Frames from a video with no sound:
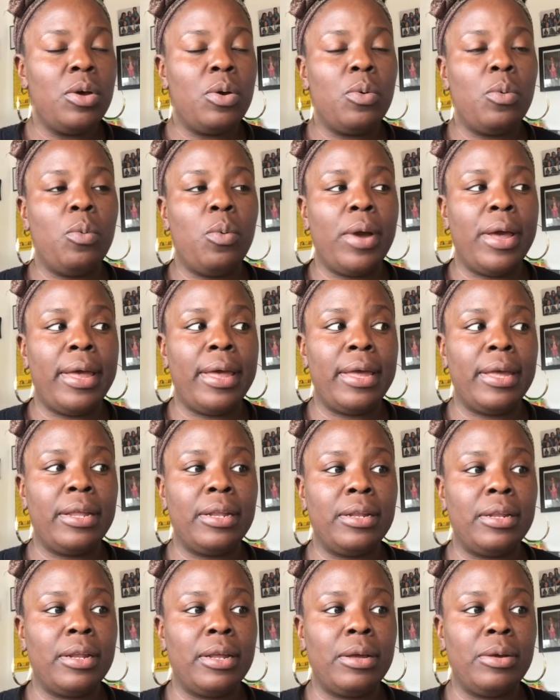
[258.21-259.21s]

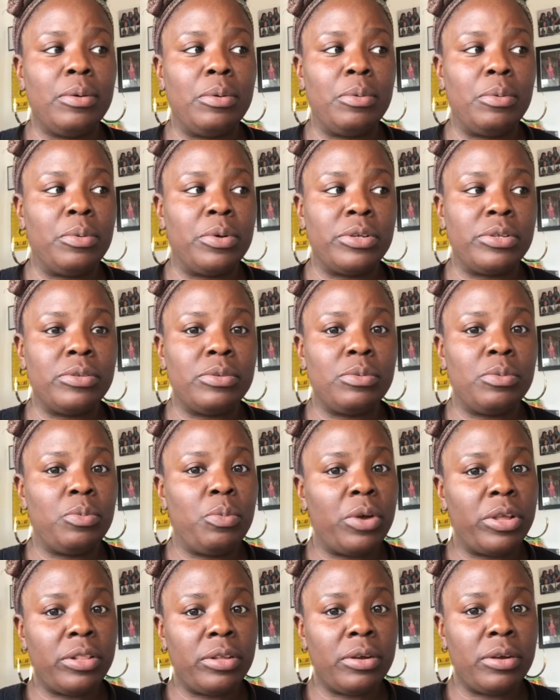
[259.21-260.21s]
when it was
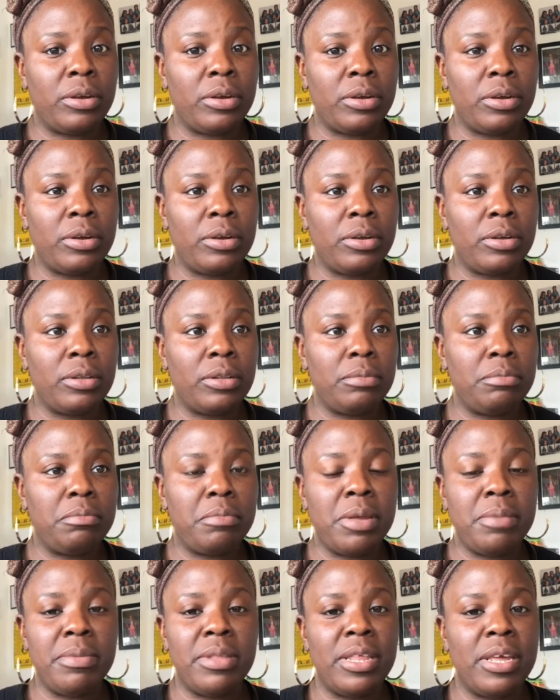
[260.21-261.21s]
whether
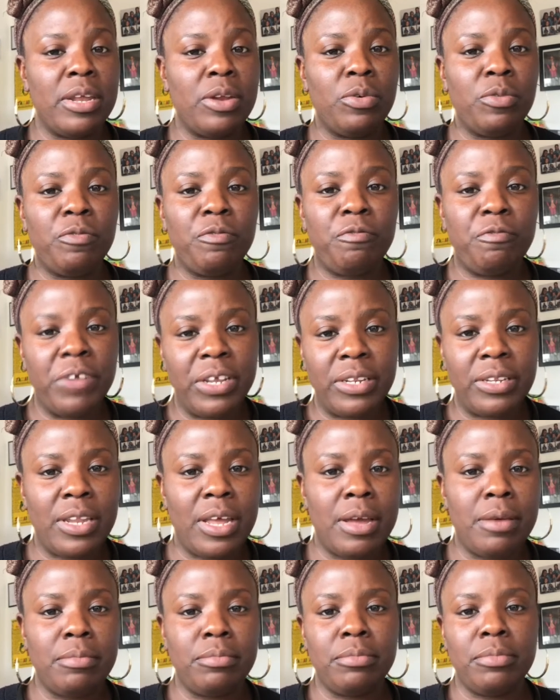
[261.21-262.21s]
maybe they don't fit
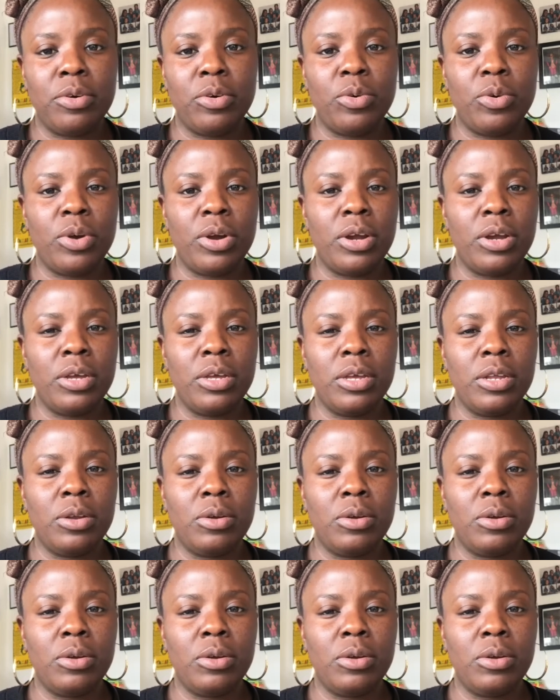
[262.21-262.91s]
them, or